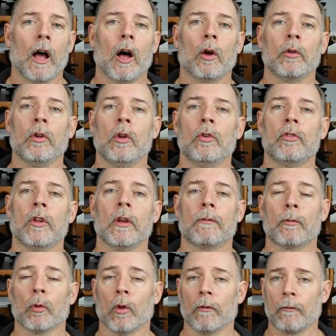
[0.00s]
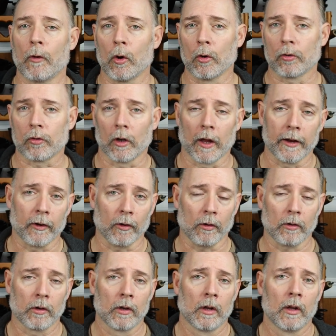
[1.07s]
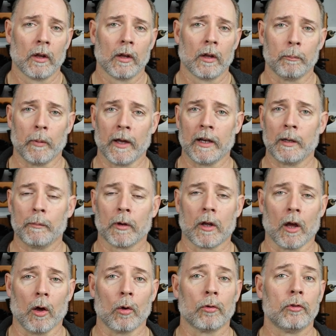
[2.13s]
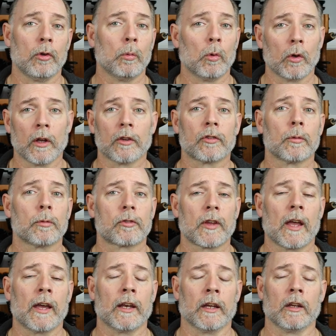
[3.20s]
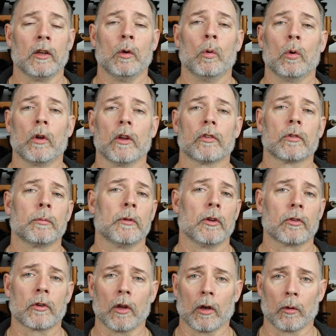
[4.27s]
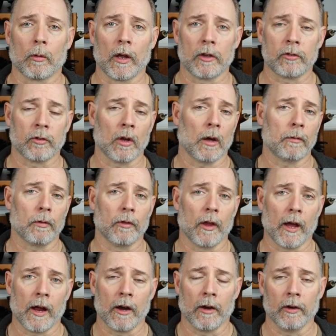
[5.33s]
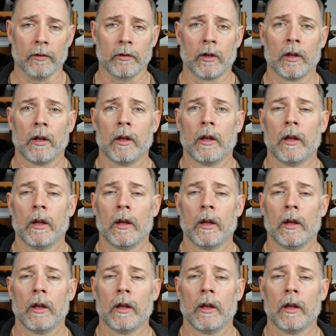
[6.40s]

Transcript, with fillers: I'll use it for the first layer, mainly because you will get some staining, you will get some discoloration off of the iron.